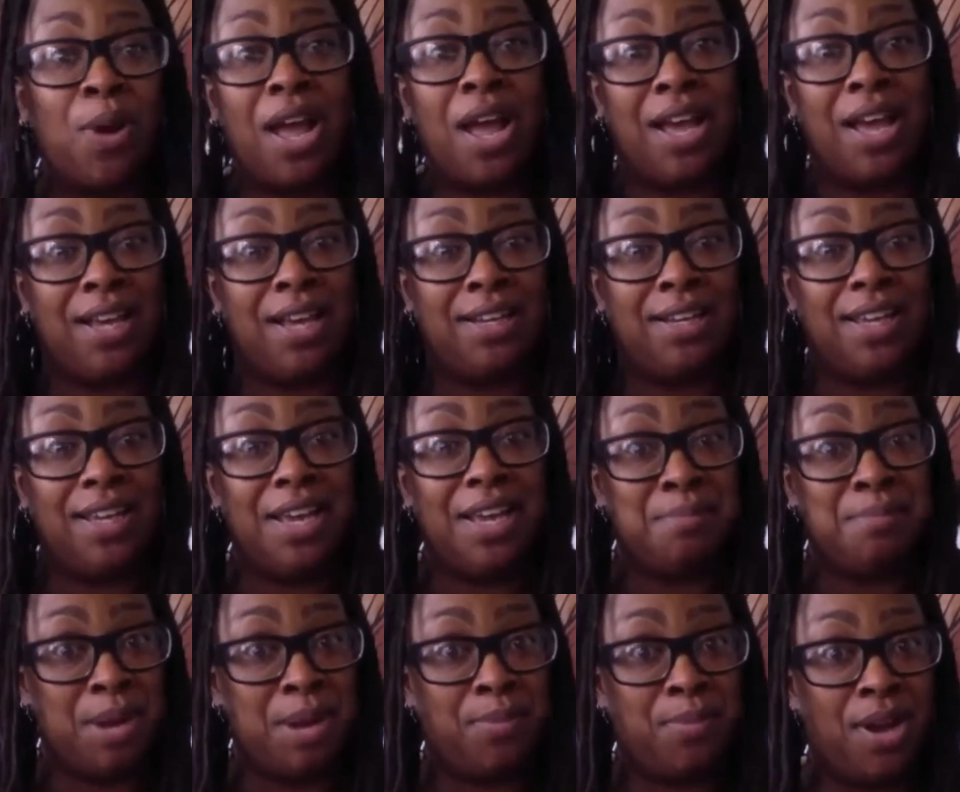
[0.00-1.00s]
pride
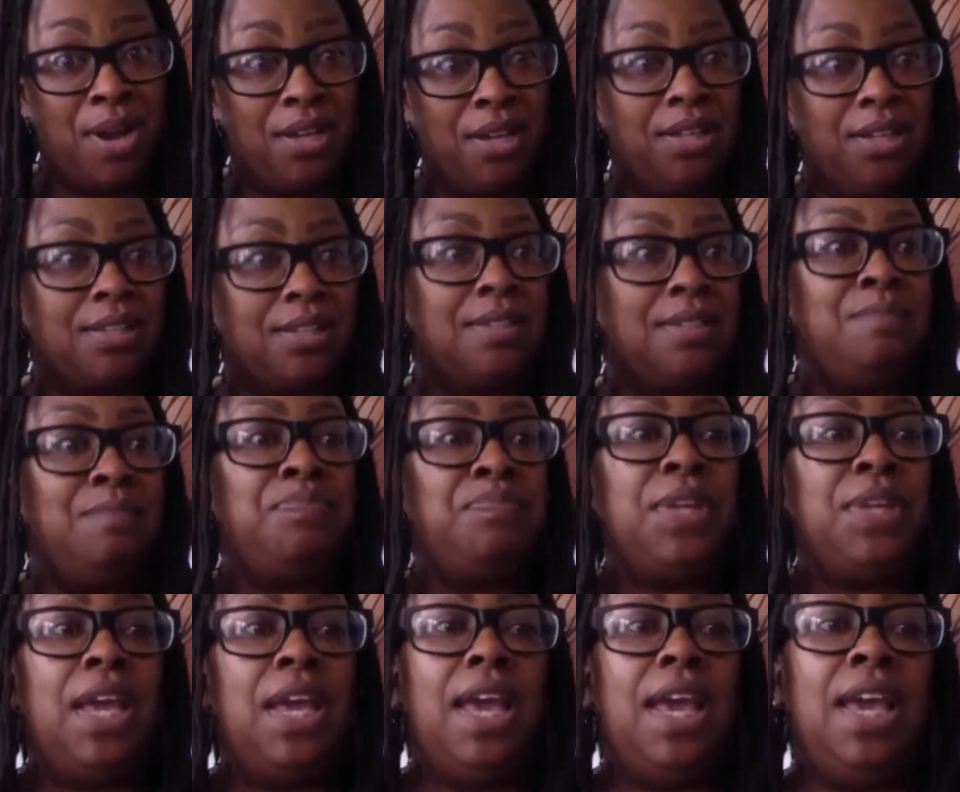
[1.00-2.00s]
in my product.
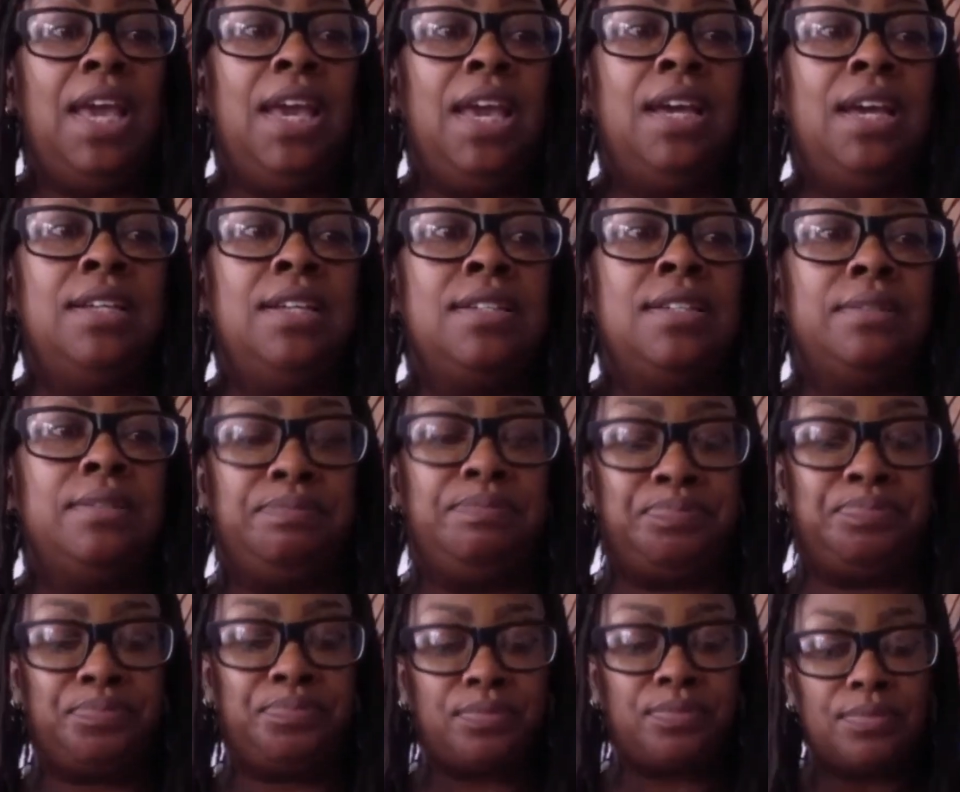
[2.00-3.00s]
And
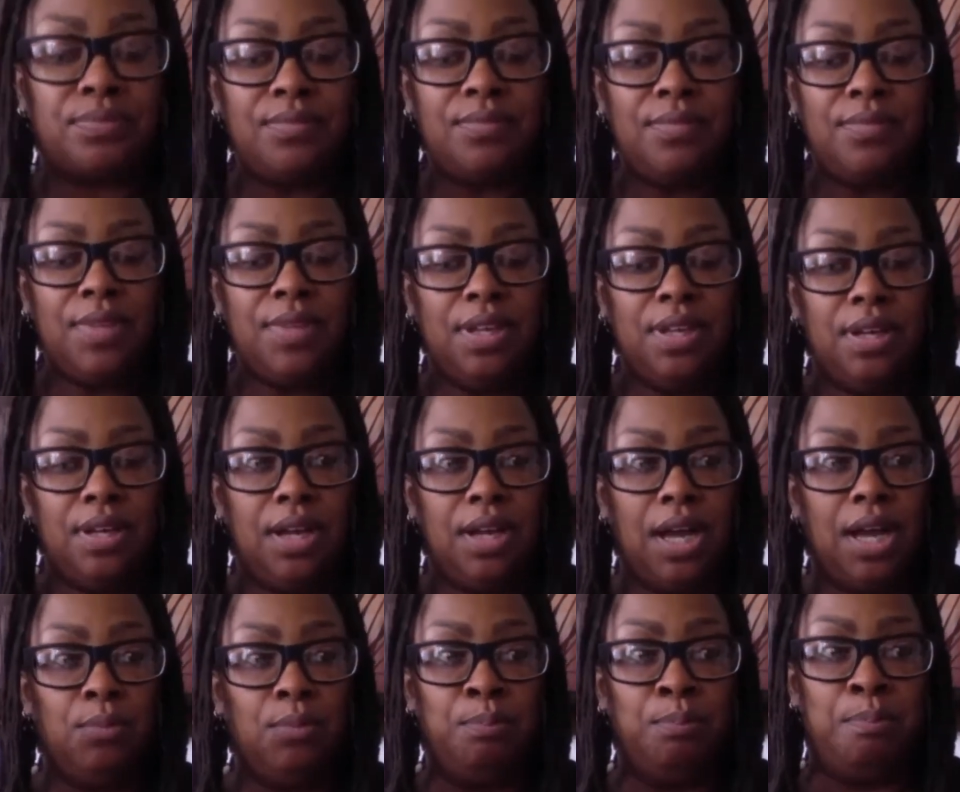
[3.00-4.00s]

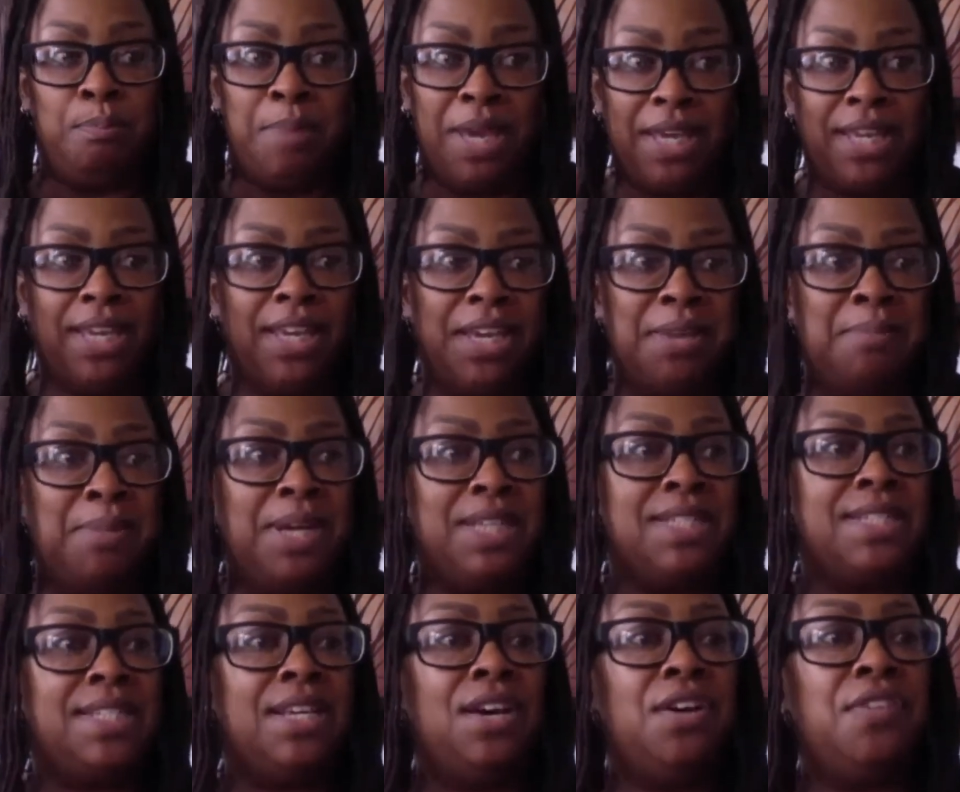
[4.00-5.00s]
making it
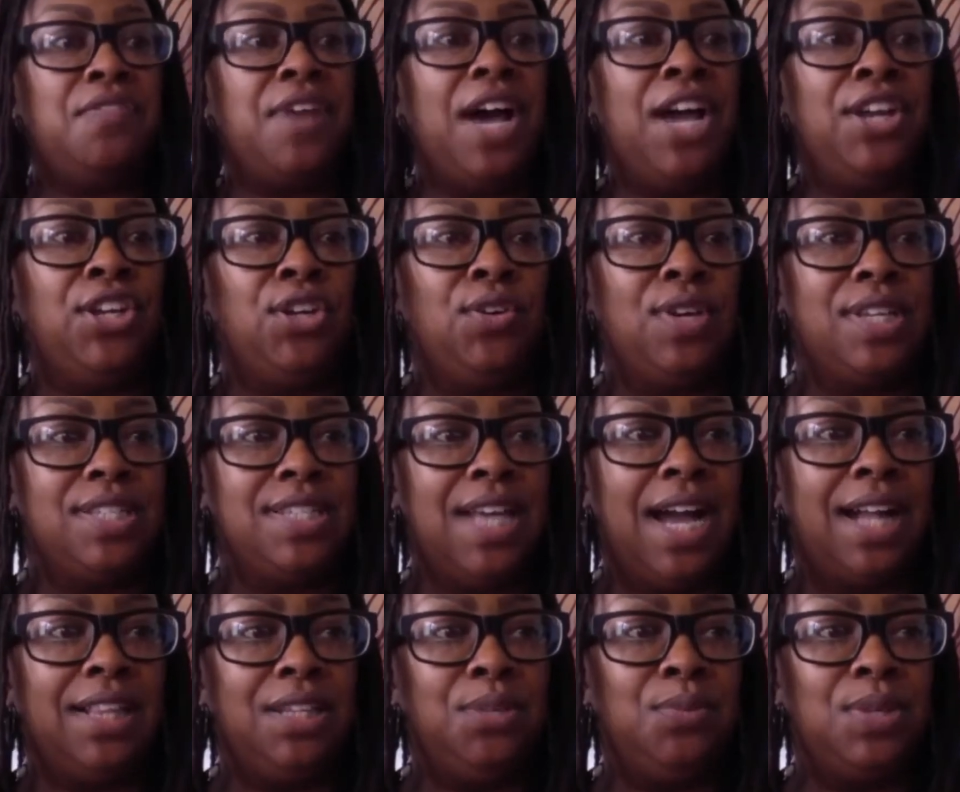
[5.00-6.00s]
myself, I know
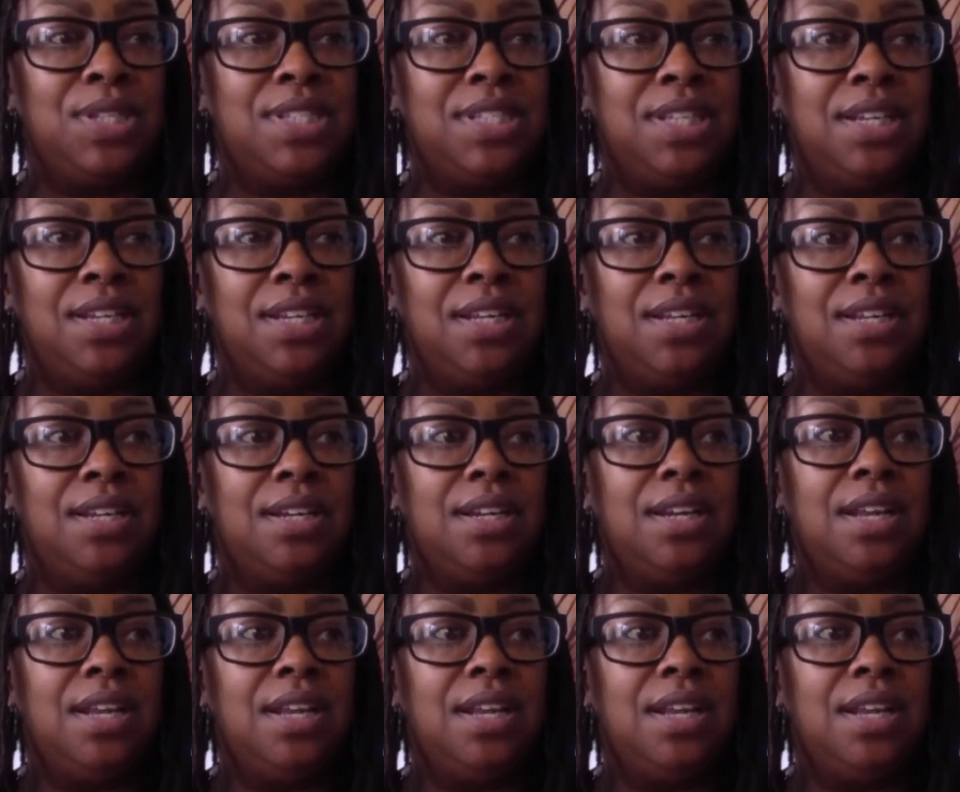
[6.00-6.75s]
exactly what's in it.